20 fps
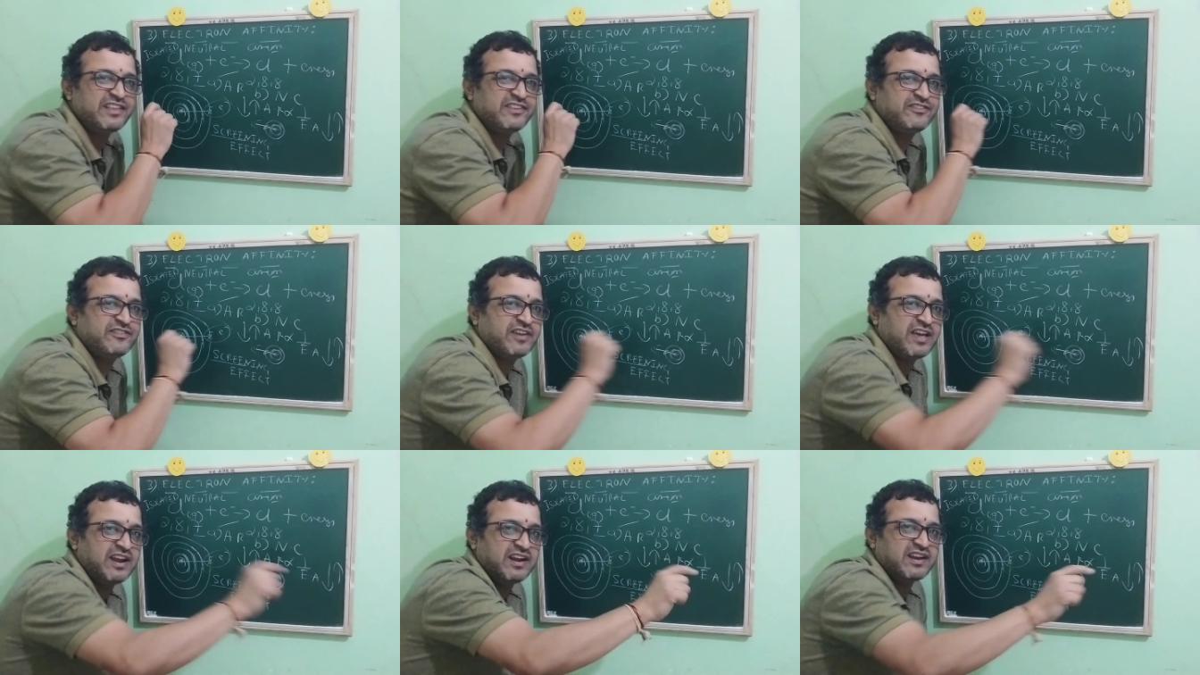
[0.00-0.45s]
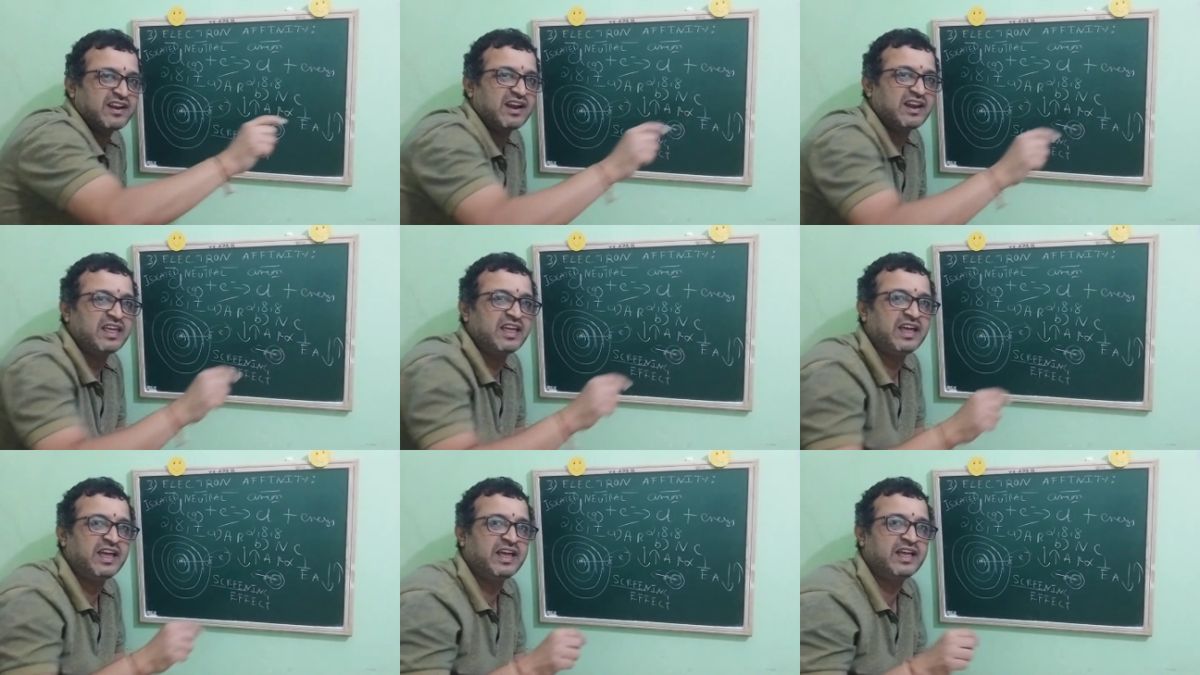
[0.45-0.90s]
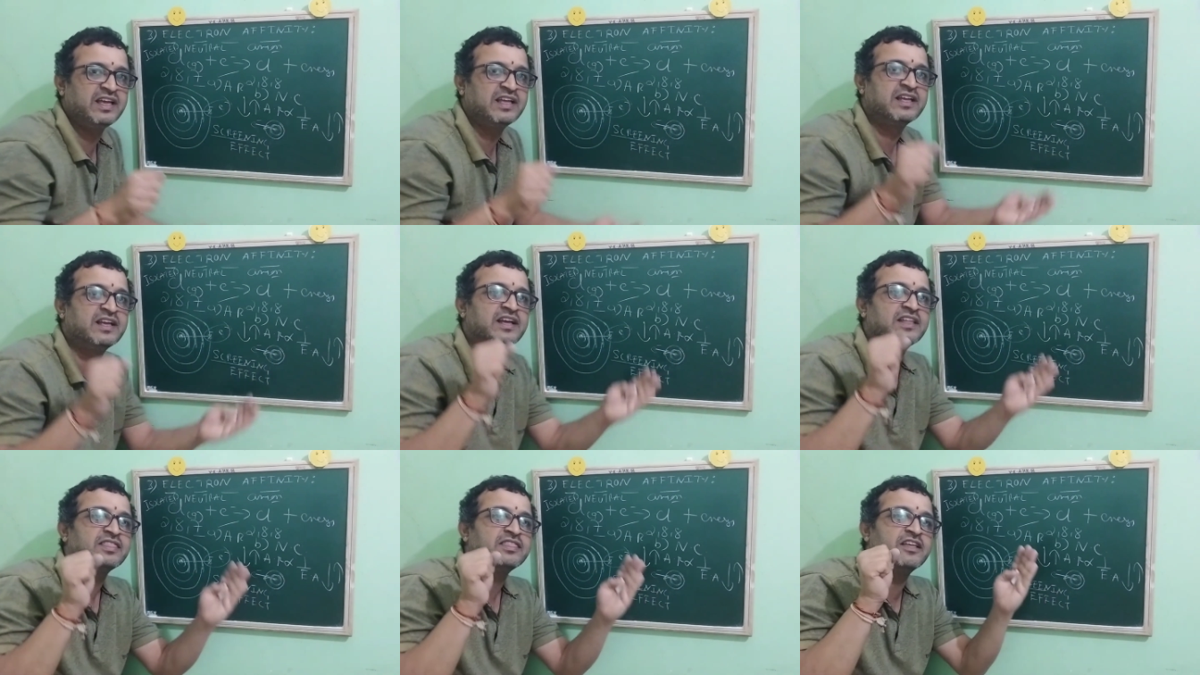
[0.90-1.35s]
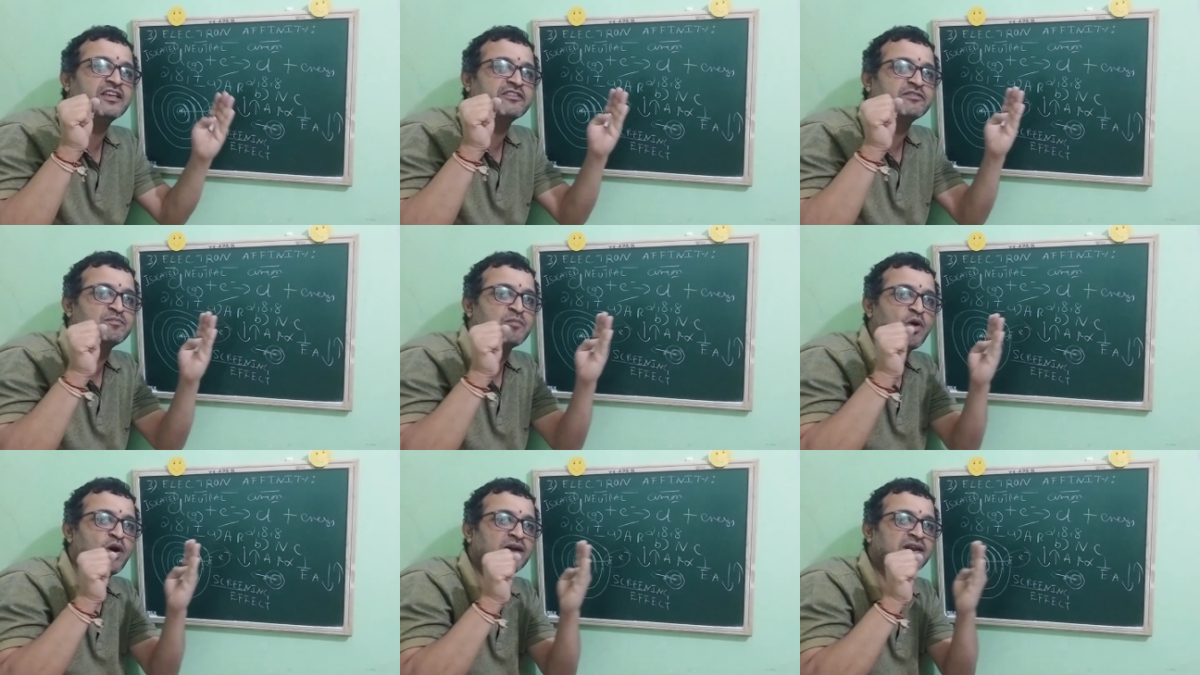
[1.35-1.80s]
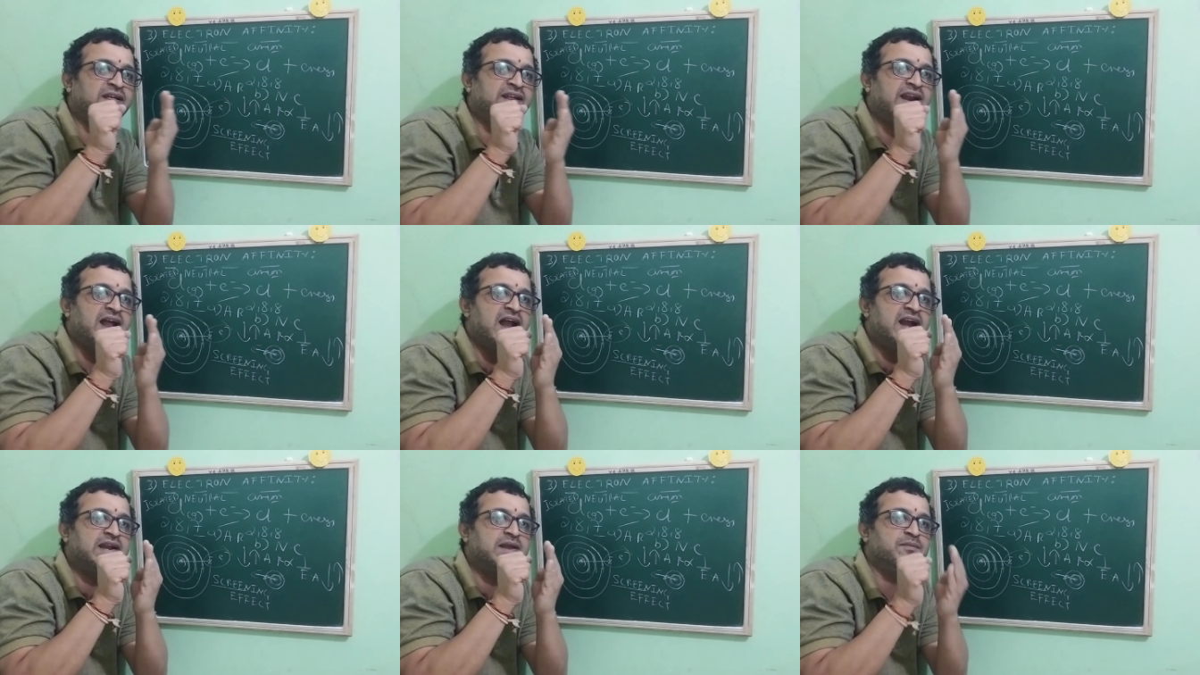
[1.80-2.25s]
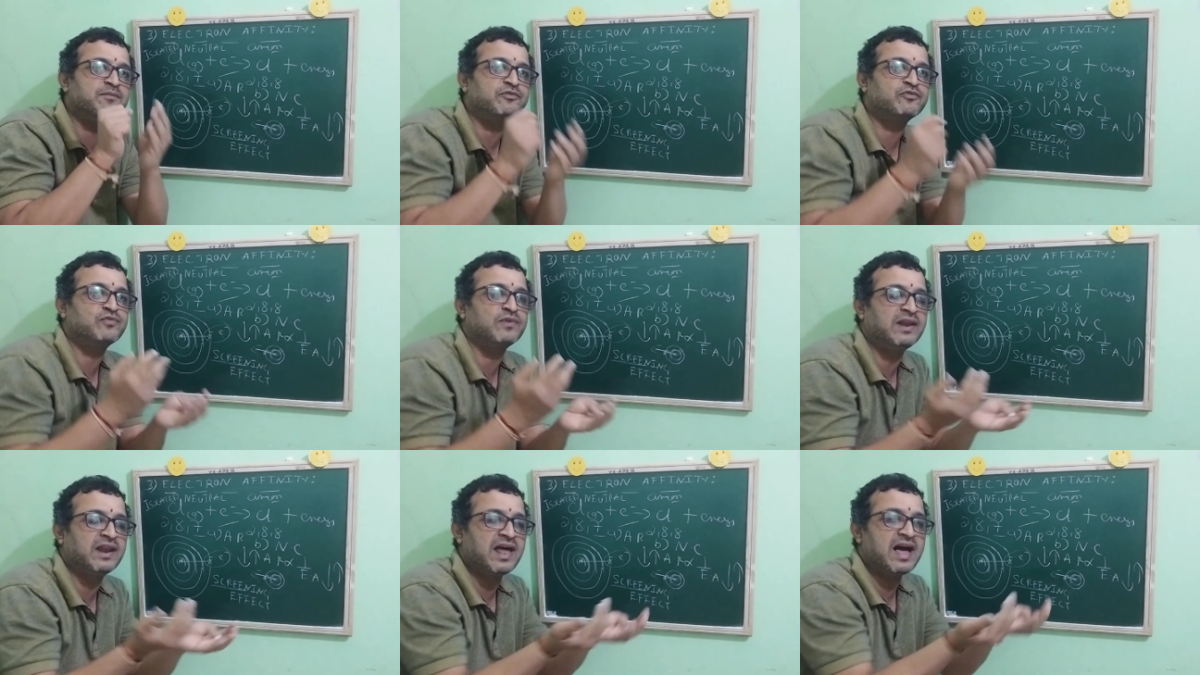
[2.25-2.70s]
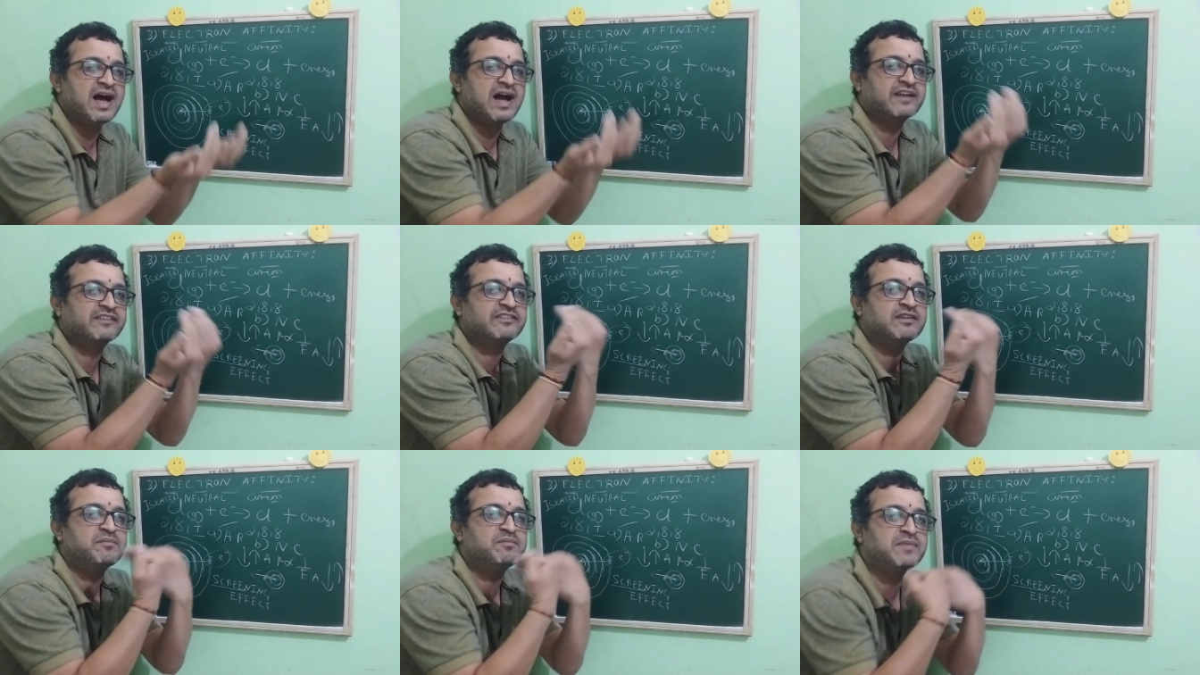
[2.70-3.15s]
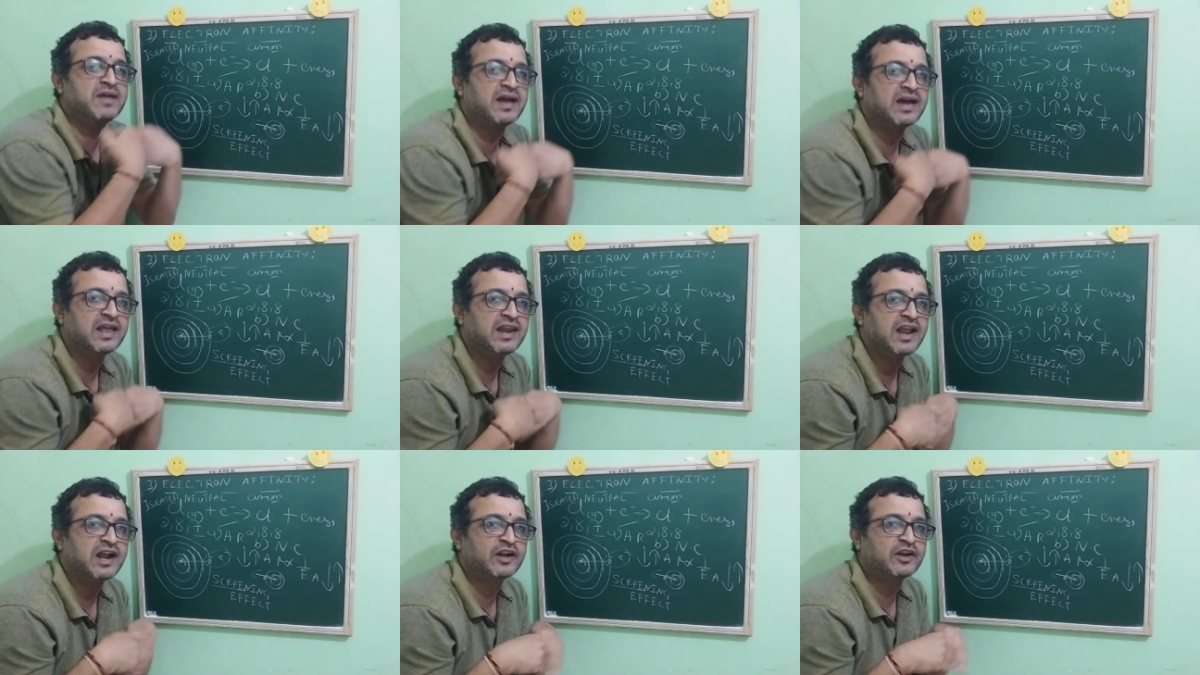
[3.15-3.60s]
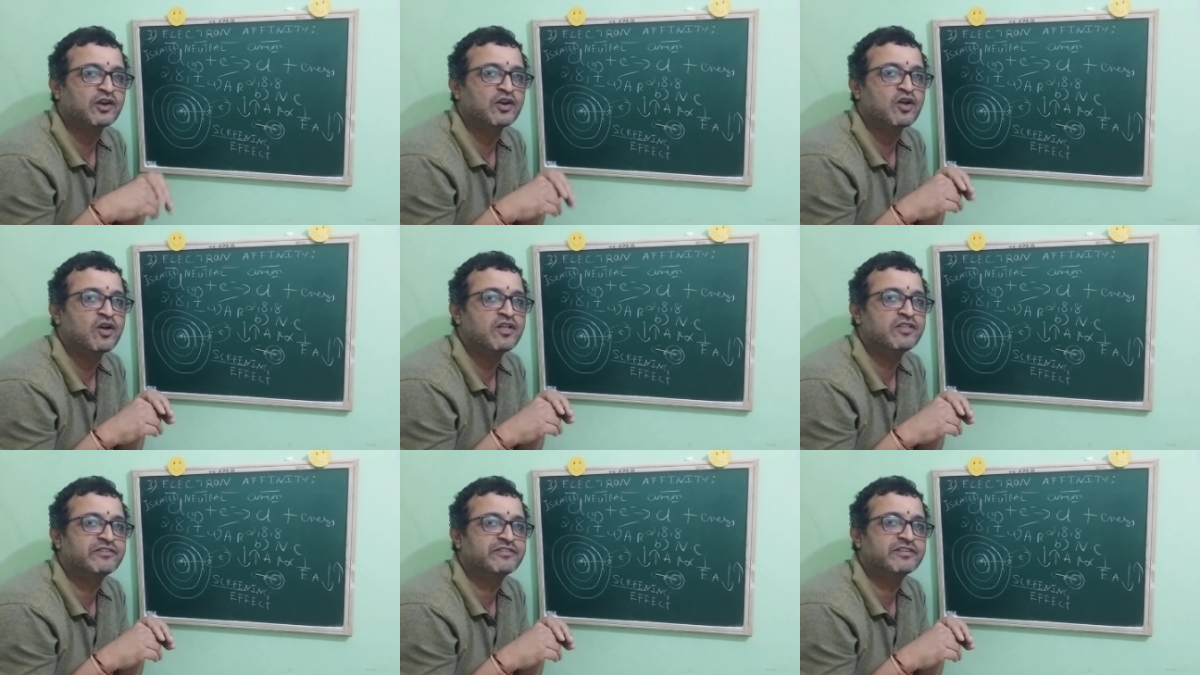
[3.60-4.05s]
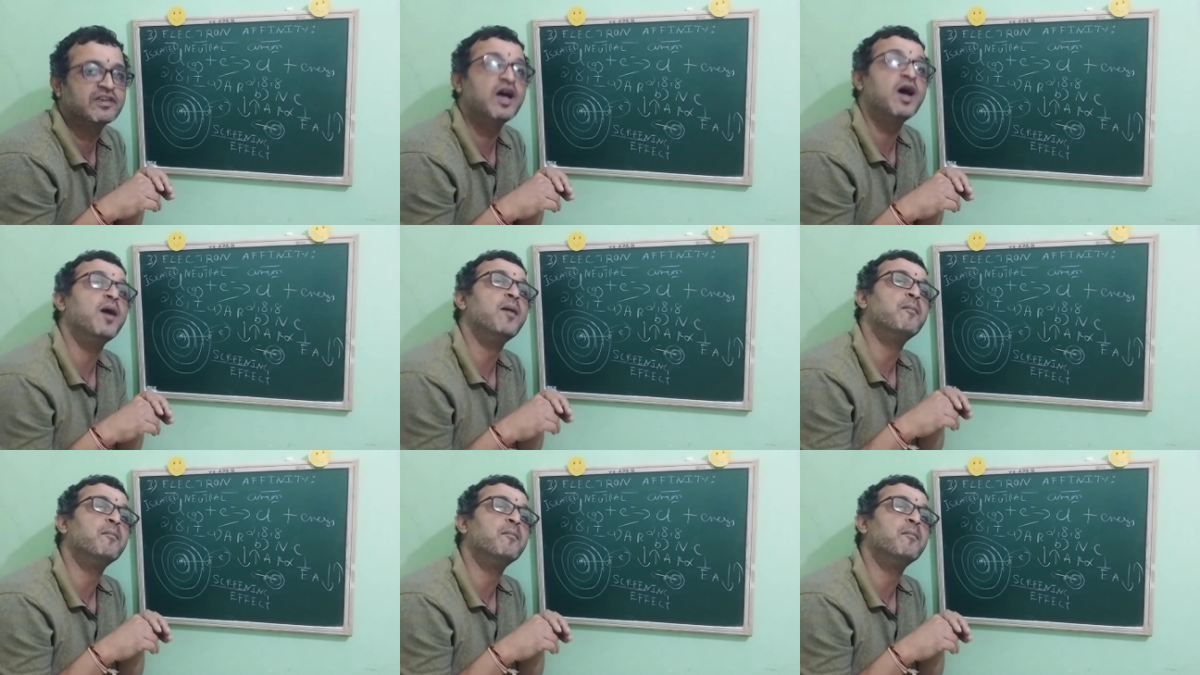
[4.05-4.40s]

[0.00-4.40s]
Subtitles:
generally the smaller atoms will accept the electrons